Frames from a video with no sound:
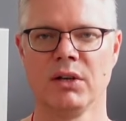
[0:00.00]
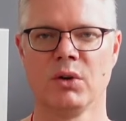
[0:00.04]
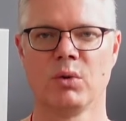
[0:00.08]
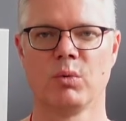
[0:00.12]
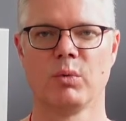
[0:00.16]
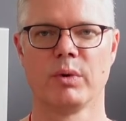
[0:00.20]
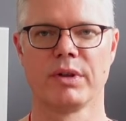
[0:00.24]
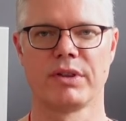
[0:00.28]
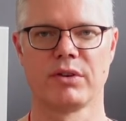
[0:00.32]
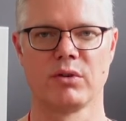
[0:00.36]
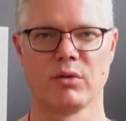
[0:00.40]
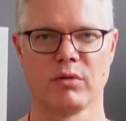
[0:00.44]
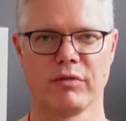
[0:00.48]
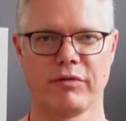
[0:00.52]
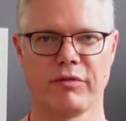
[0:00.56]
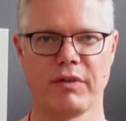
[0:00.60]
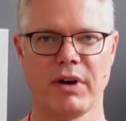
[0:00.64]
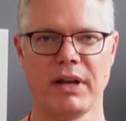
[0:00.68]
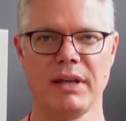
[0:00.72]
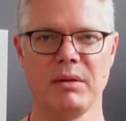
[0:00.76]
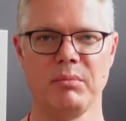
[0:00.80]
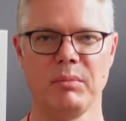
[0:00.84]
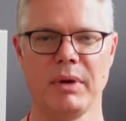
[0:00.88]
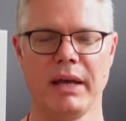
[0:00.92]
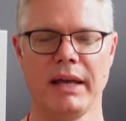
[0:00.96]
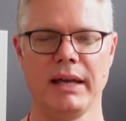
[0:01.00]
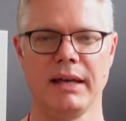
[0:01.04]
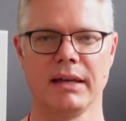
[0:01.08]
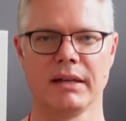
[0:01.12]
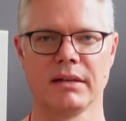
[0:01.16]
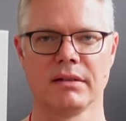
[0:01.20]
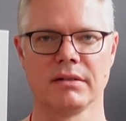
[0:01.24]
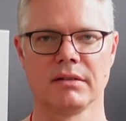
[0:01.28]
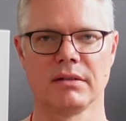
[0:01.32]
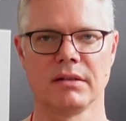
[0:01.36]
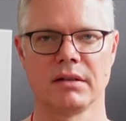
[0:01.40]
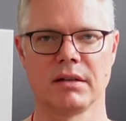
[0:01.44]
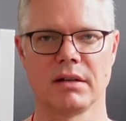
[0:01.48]
with your frame
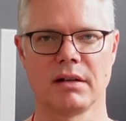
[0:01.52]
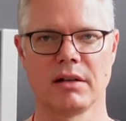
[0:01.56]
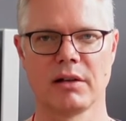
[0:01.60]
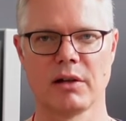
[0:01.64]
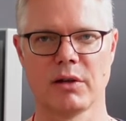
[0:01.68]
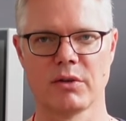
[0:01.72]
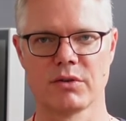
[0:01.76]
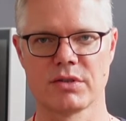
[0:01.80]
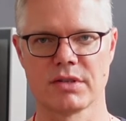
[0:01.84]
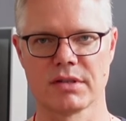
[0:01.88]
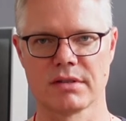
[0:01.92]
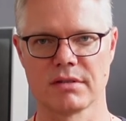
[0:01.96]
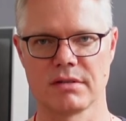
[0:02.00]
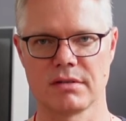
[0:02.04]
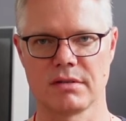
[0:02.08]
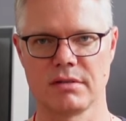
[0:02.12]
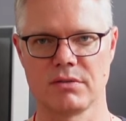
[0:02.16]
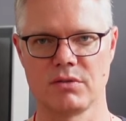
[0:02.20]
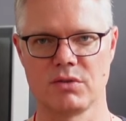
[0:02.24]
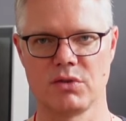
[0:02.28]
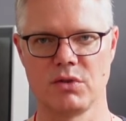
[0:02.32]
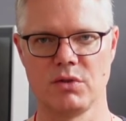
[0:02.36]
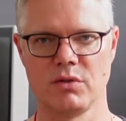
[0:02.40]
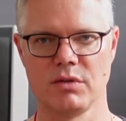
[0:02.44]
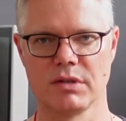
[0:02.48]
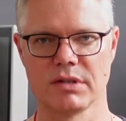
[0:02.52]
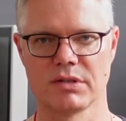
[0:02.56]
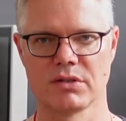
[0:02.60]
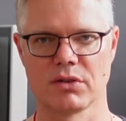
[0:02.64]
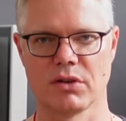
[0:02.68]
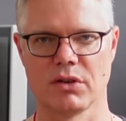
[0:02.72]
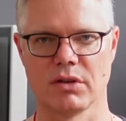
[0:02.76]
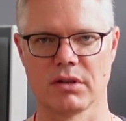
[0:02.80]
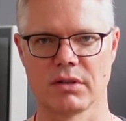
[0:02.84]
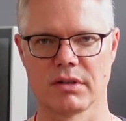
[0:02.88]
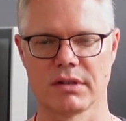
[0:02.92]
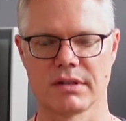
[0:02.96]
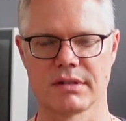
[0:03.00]
hand closest to the
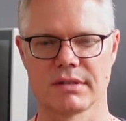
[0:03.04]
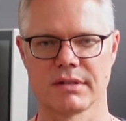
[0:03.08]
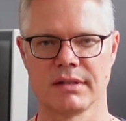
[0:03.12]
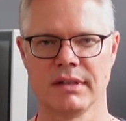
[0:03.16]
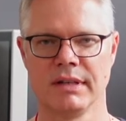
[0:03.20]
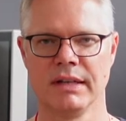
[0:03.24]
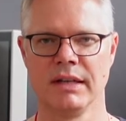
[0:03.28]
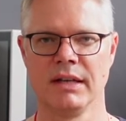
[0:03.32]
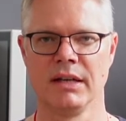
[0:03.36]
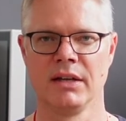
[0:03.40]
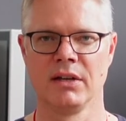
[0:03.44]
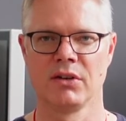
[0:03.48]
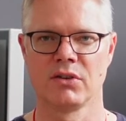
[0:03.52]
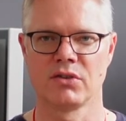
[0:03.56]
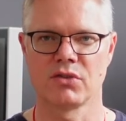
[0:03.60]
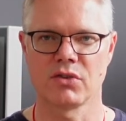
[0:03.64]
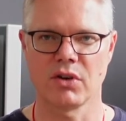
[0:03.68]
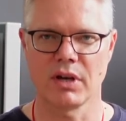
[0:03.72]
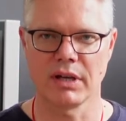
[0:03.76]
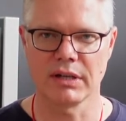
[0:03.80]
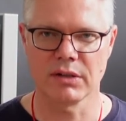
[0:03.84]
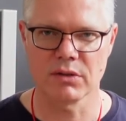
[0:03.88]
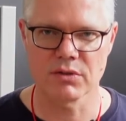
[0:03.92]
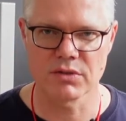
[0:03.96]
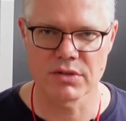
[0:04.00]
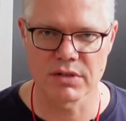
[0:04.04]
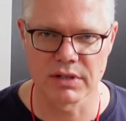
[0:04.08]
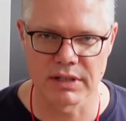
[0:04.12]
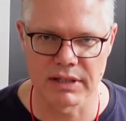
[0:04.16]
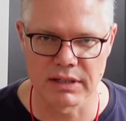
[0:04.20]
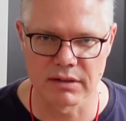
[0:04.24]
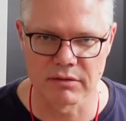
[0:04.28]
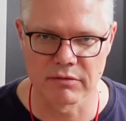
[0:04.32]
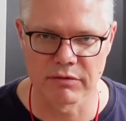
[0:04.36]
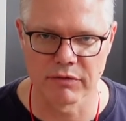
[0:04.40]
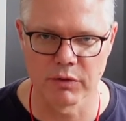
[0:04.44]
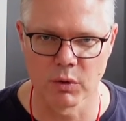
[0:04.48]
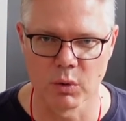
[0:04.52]
target. Try not to
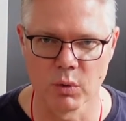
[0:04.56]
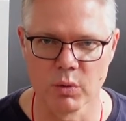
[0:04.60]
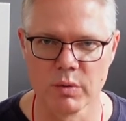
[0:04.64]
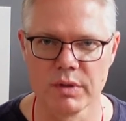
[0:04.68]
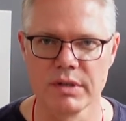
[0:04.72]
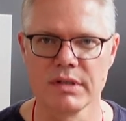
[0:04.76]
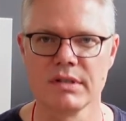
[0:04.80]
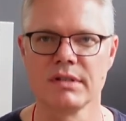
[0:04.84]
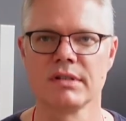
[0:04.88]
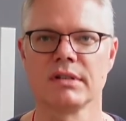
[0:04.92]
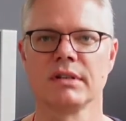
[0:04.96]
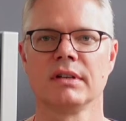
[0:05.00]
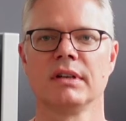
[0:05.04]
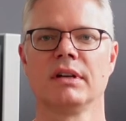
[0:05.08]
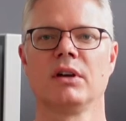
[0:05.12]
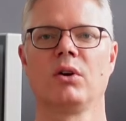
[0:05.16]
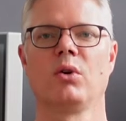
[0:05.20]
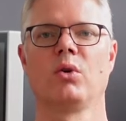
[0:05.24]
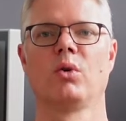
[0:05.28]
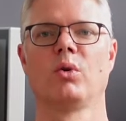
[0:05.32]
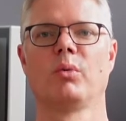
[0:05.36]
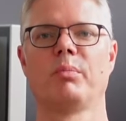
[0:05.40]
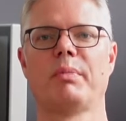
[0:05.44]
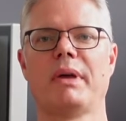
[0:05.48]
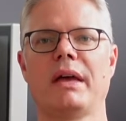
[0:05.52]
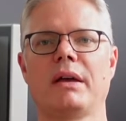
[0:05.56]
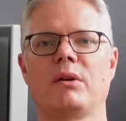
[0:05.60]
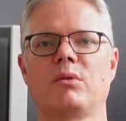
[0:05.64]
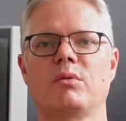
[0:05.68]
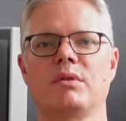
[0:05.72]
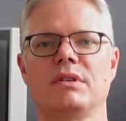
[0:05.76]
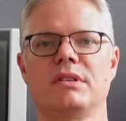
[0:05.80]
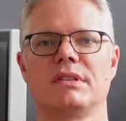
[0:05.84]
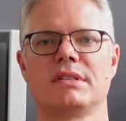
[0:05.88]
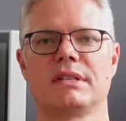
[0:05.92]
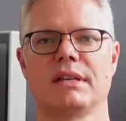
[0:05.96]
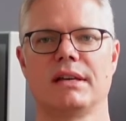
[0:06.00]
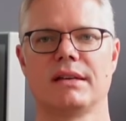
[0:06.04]
lean forwards or
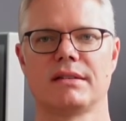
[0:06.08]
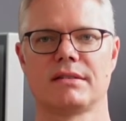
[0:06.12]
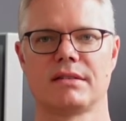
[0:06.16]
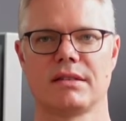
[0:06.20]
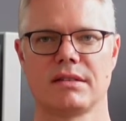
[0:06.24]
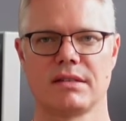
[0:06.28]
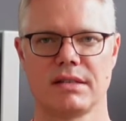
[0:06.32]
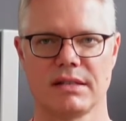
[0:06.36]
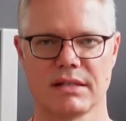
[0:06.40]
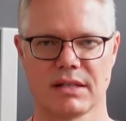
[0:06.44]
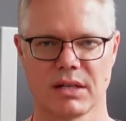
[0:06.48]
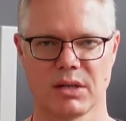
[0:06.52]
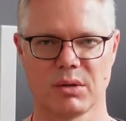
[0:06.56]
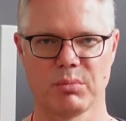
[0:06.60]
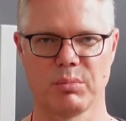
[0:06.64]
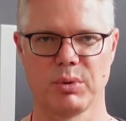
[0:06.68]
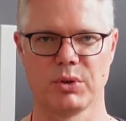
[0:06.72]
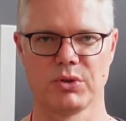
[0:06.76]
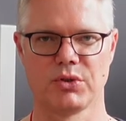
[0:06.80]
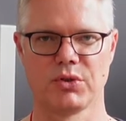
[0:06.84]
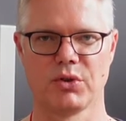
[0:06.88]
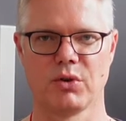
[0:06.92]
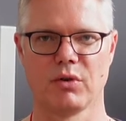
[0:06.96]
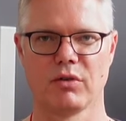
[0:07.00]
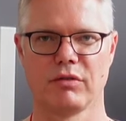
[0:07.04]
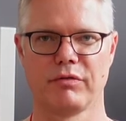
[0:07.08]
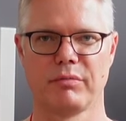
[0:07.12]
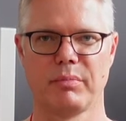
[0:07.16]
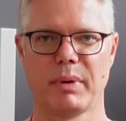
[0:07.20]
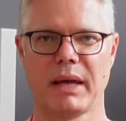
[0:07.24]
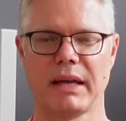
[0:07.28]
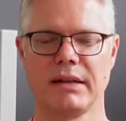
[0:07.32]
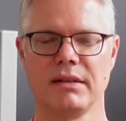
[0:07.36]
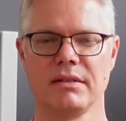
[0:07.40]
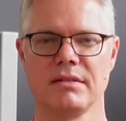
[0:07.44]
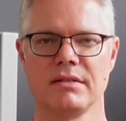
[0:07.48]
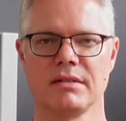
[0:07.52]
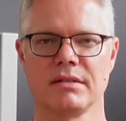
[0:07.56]
backwards, as this is going to put you off
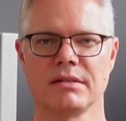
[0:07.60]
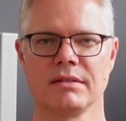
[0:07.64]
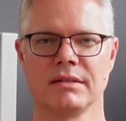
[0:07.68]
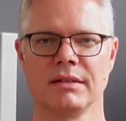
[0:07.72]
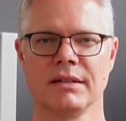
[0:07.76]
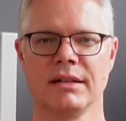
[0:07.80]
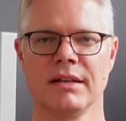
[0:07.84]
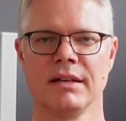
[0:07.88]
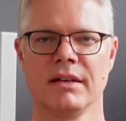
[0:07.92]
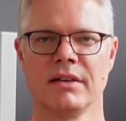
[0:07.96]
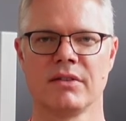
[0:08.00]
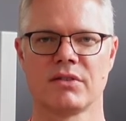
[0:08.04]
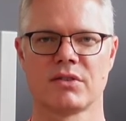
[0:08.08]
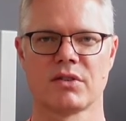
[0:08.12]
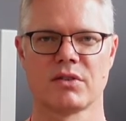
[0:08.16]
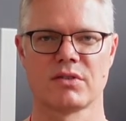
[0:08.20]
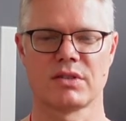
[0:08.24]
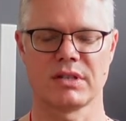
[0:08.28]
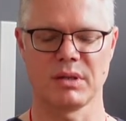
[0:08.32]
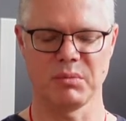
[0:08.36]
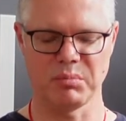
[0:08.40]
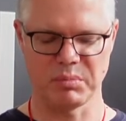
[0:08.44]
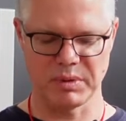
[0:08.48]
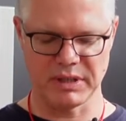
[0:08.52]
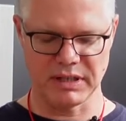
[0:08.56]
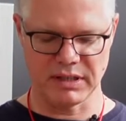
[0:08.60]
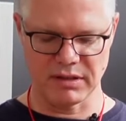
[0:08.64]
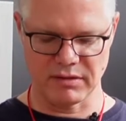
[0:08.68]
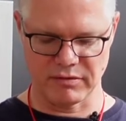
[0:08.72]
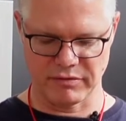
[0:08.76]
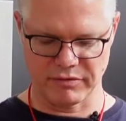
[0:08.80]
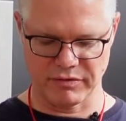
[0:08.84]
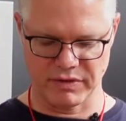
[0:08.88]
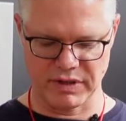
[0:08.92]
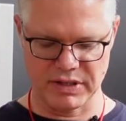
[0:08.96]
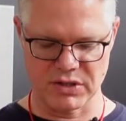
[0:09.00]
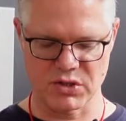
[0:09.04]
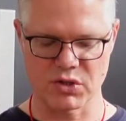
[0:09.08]
balance. So simply
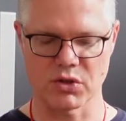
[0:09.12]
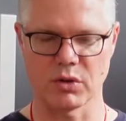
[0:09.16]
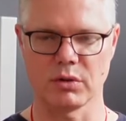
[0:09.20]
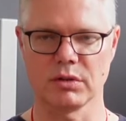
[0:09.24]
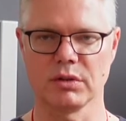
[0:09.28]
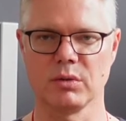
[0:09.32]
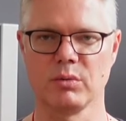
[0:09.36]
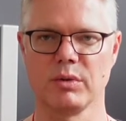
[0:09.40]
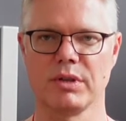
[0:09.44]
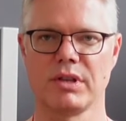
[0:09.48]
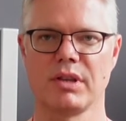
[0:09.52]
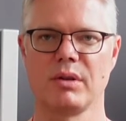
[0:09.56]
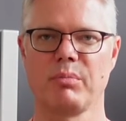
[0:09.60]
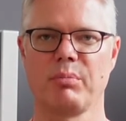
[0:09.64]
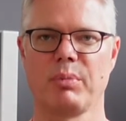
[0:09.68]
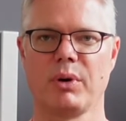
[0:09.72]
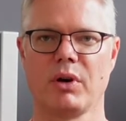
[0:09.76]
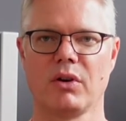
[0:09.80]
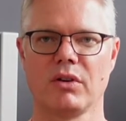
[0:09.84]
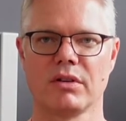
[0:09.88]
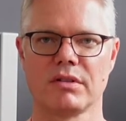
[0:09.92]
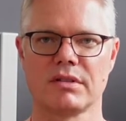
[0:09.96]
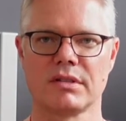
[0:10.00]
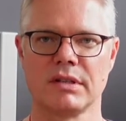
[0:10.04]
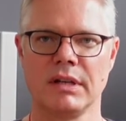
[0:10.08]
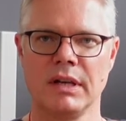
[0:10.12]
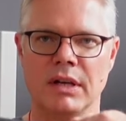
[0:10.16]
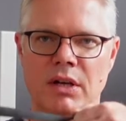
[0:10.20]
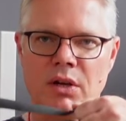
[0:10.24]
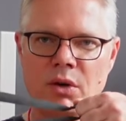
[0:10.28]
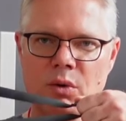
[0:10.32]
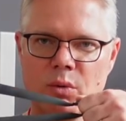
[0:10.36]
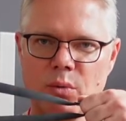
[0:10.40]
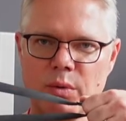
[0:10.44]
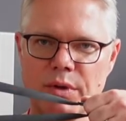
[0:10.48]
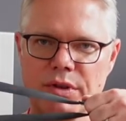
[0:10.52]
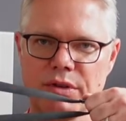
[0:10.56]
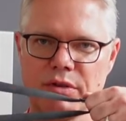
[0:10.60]
feet shoulder width apart
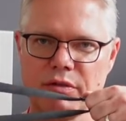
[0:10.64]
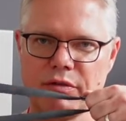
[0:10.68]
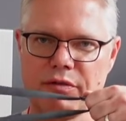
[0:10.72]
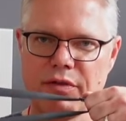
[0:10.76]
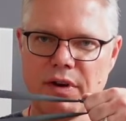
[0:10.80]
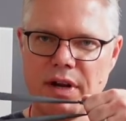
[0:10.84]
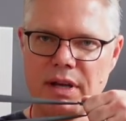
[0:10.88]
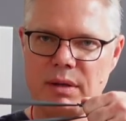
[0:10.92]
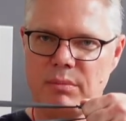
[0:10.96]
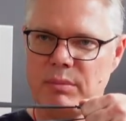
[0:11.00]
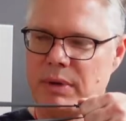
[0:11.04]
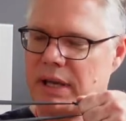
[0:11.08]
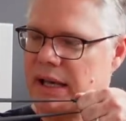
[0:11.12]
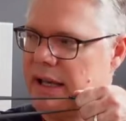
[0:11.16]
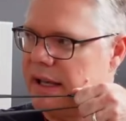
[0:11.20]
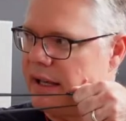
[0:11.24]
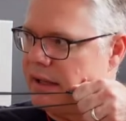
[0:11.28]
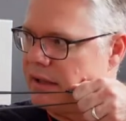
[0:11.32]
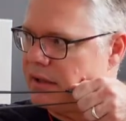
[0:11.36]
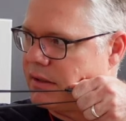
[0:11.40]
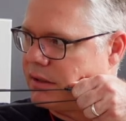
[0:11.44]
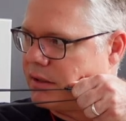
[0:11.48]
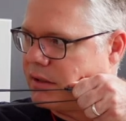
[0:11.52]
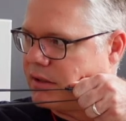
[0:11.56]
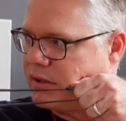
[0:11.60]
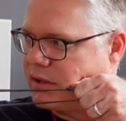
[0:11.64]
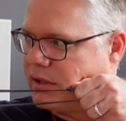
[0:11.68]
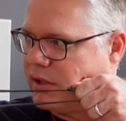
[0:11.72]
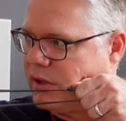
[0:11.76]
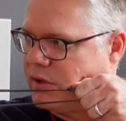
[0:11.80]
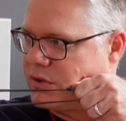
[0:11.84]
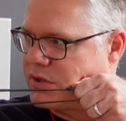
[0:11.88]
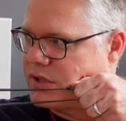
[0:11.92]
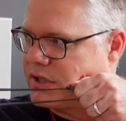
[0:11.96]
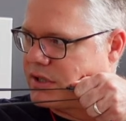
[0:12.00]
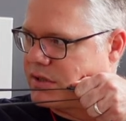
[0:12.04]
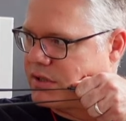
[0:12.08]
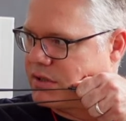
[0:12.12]
with your frame hand
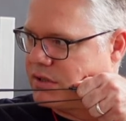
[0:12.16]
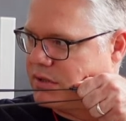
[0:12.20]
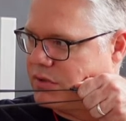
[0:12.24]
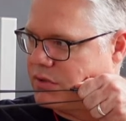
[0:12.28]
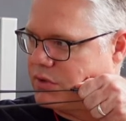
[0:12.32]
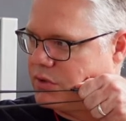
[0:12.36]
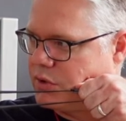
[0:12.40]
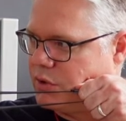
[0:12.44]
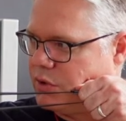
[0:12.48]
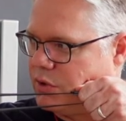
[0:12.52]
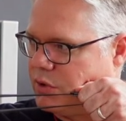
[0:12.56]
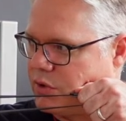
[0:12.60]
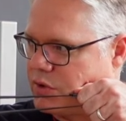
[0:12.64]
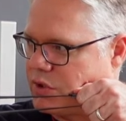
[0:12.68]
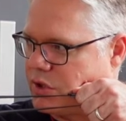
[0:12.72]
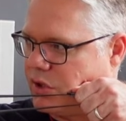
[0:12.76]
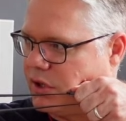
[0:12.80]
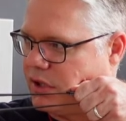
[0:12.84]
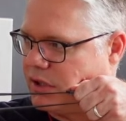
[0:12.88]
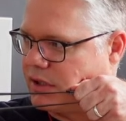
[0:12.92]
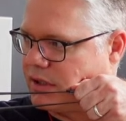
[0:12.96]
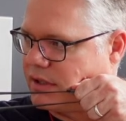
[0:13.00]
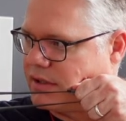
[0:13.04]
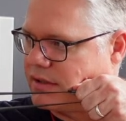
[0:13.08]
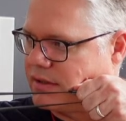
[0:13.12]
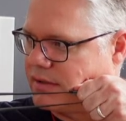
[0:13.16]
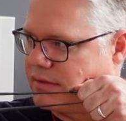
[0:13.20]
closest to your target.